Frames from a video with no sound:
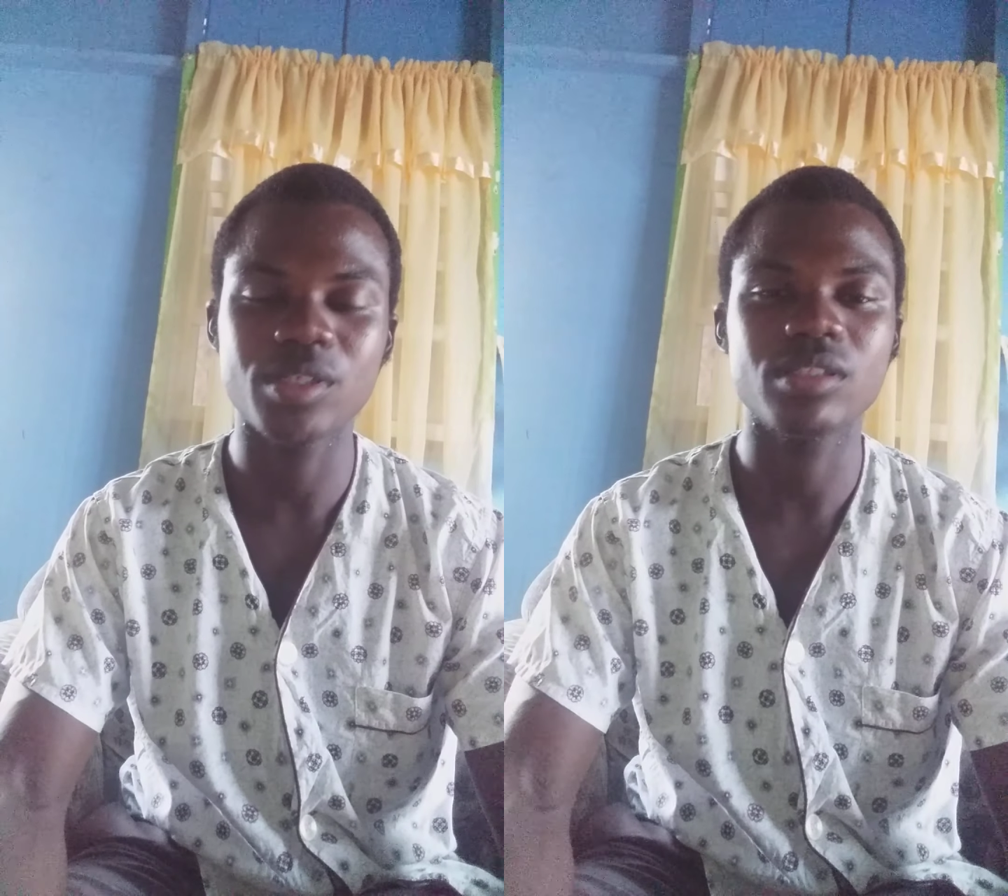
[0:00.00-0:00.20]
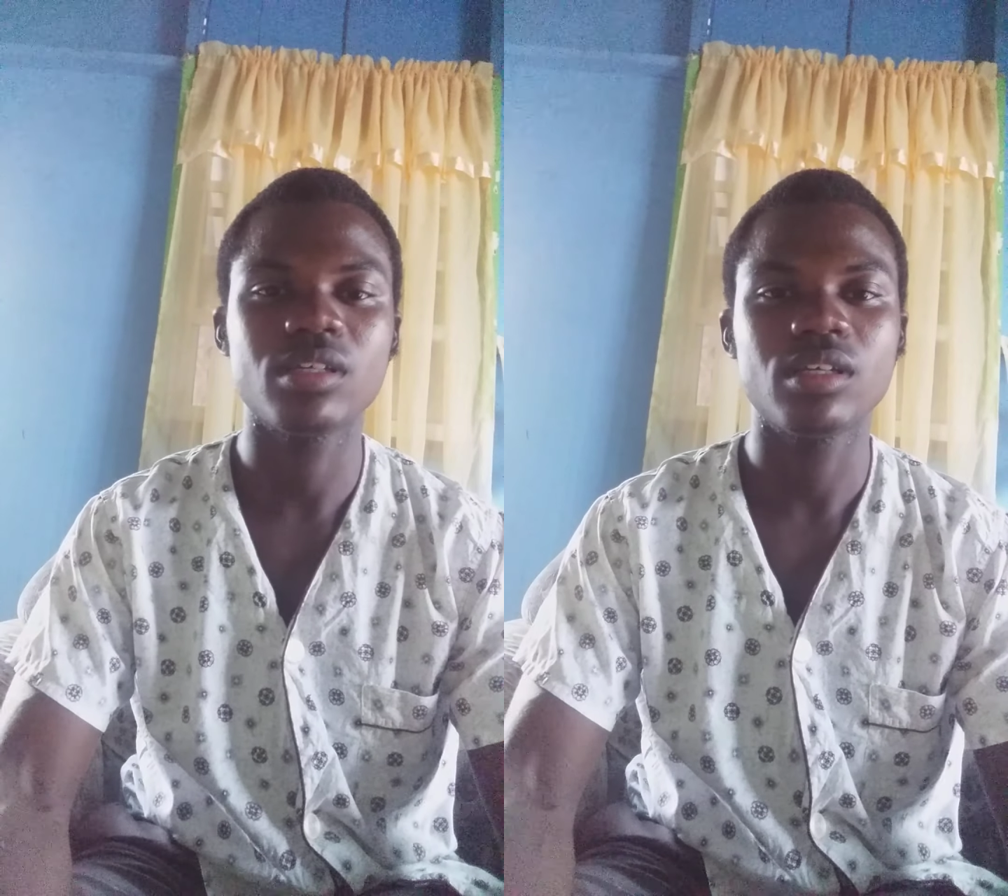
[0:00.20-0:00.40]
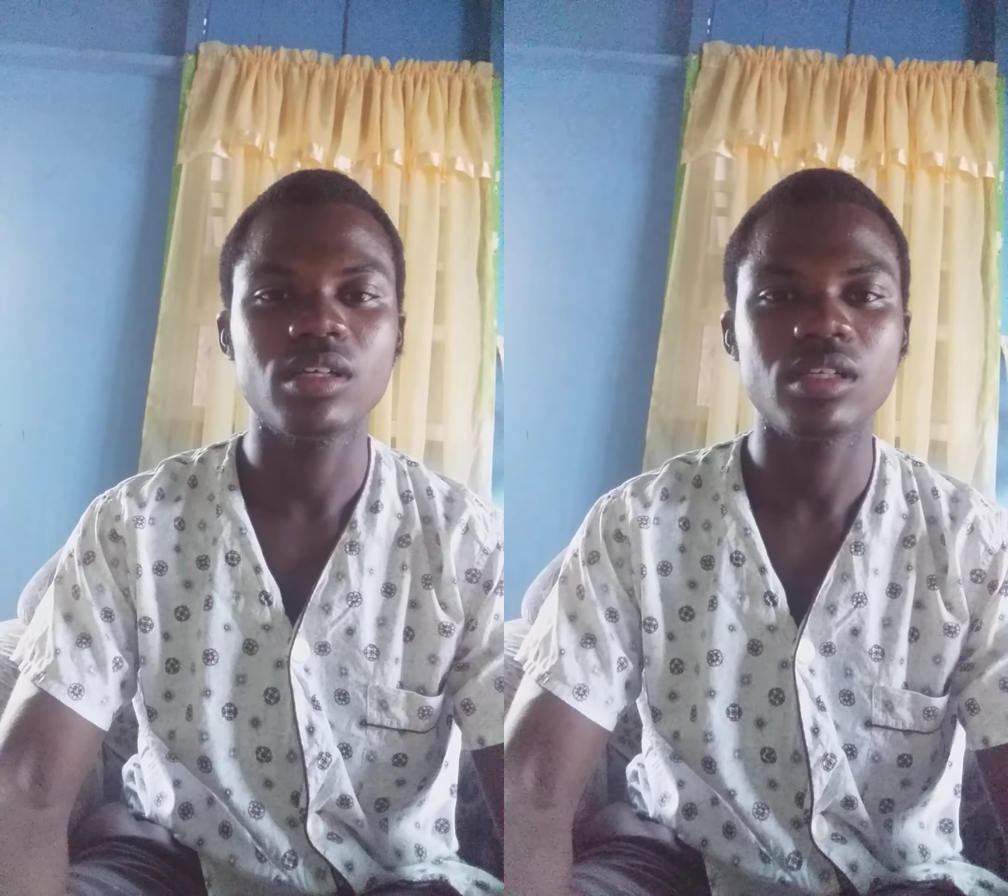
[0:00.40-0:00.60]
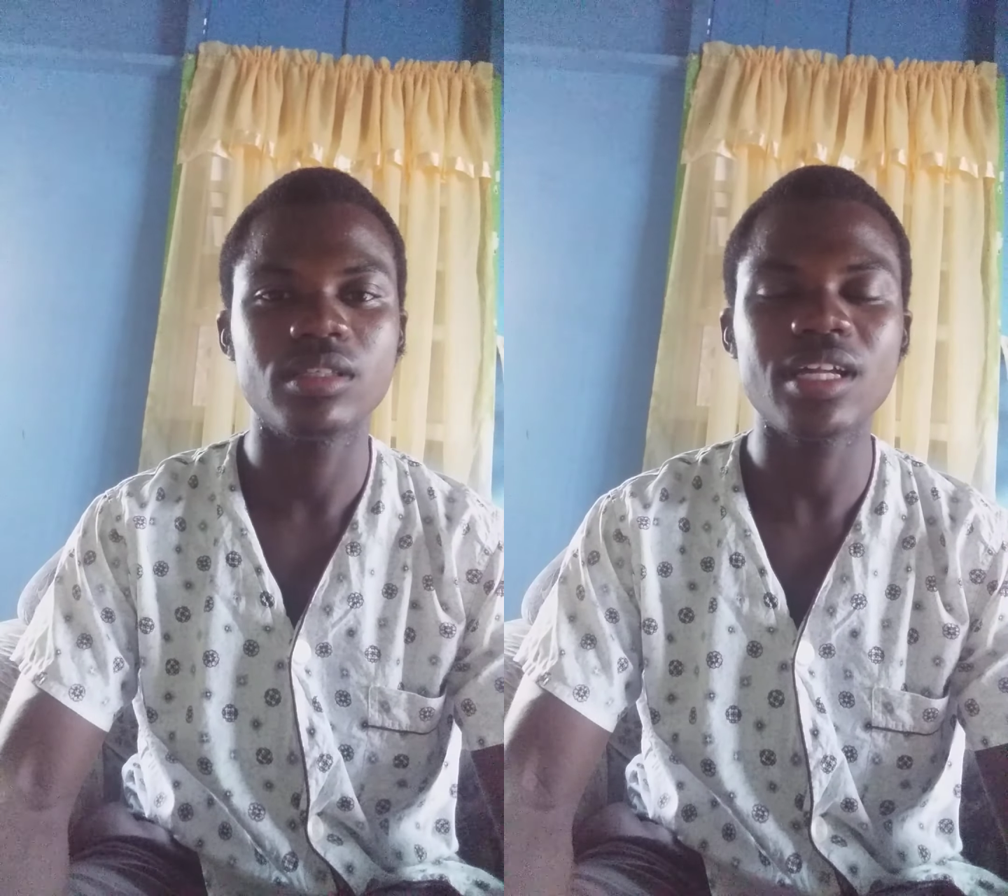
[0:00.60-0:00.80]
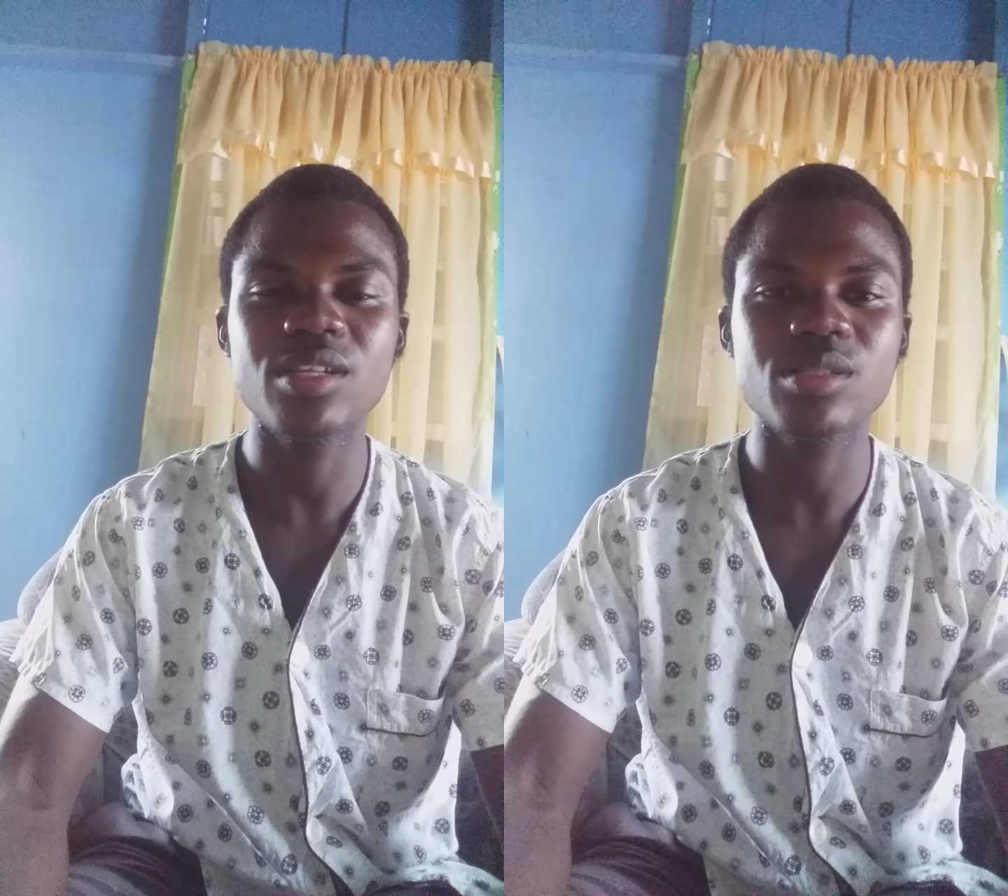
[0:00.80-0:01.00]
but
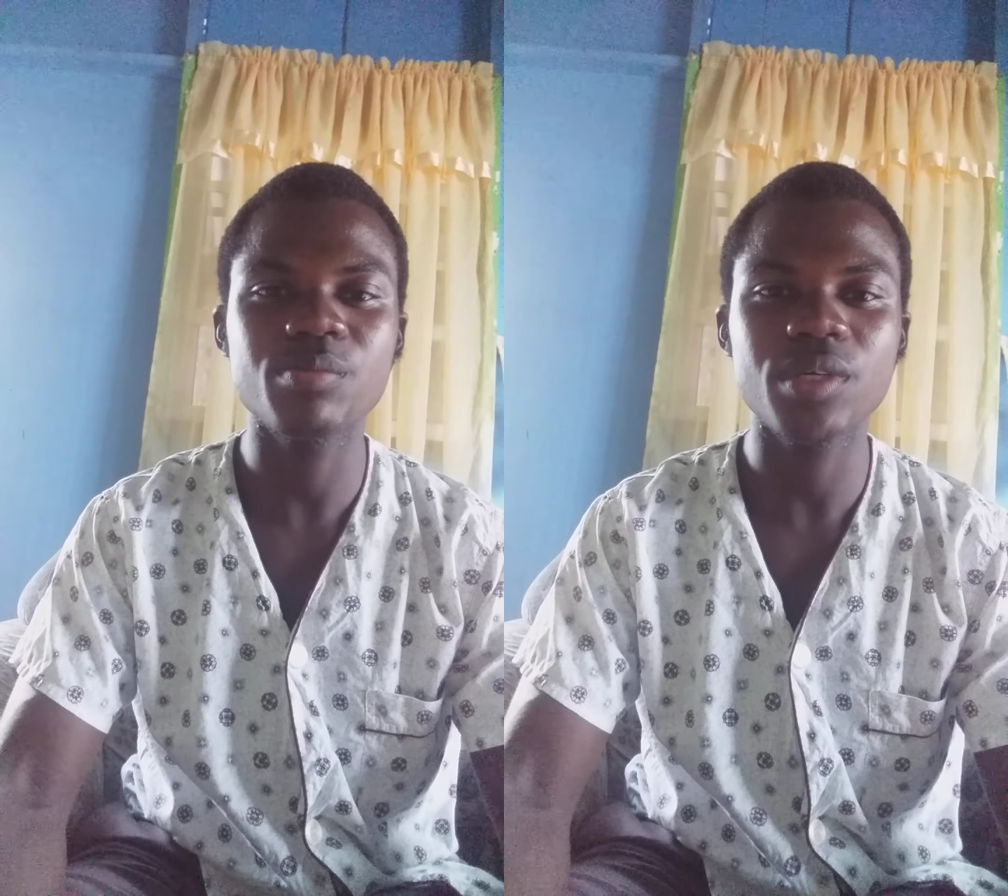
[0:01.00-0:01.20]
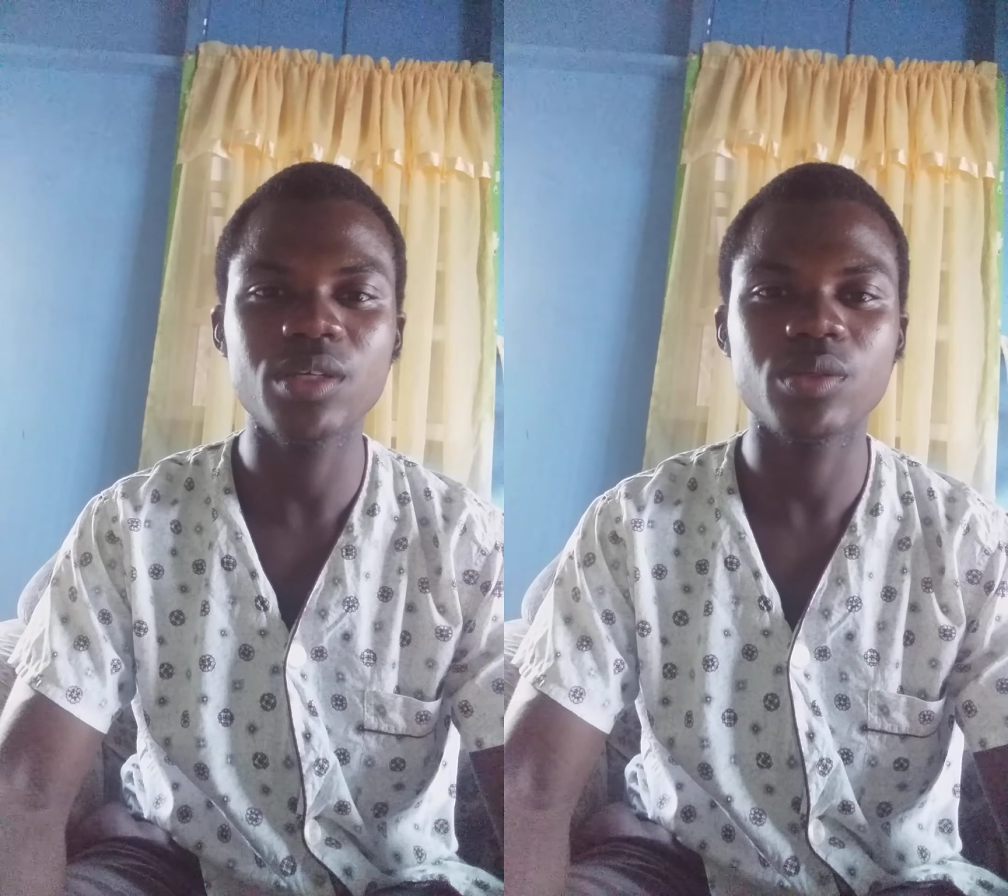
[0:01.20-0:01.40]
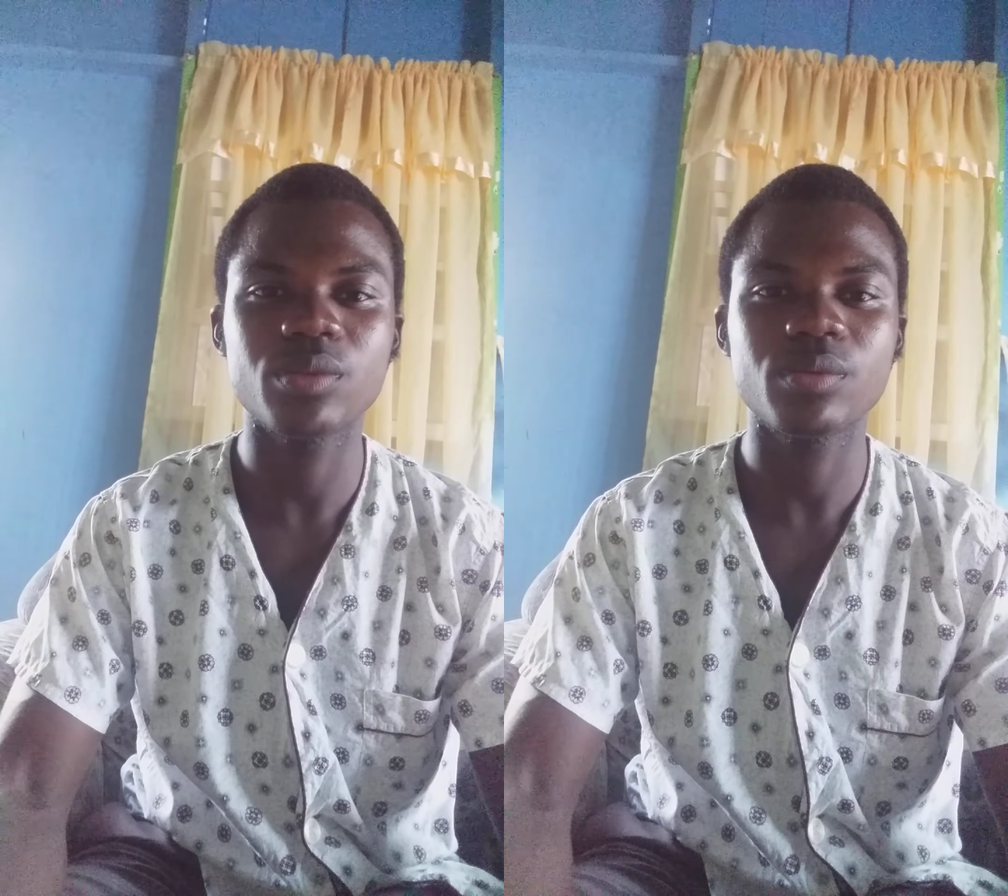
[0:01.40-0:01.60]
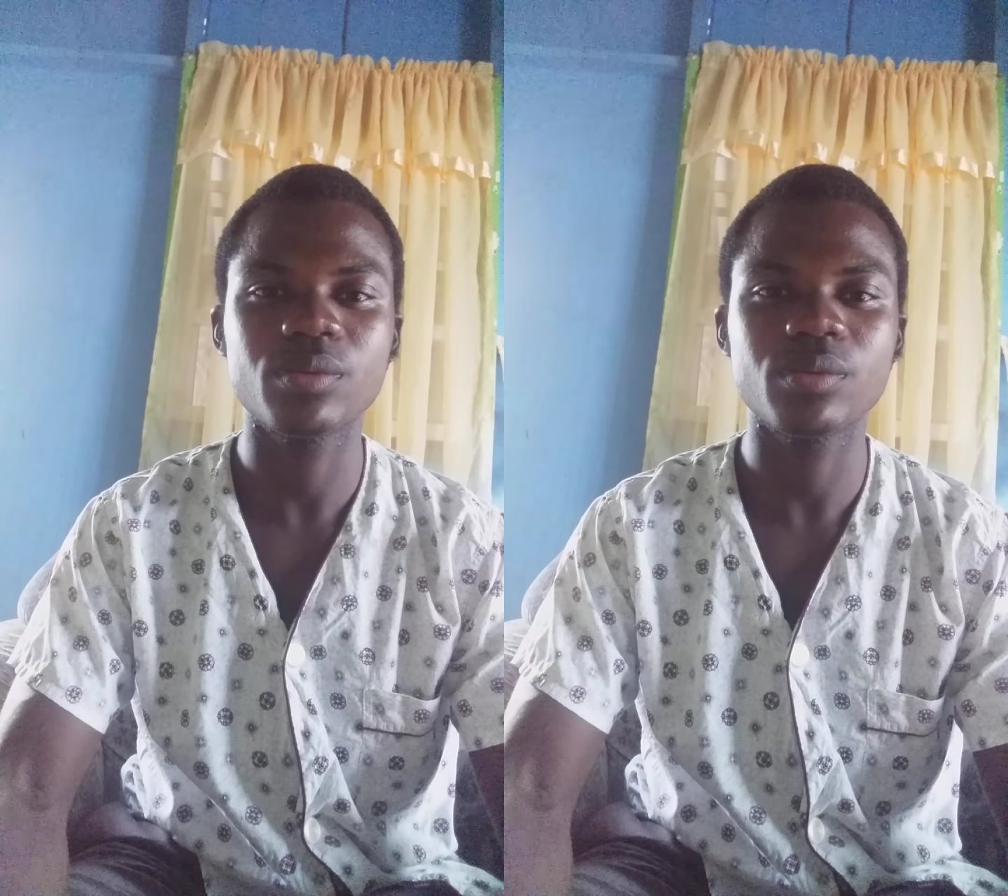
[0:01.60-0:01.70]
that doesn't pay you.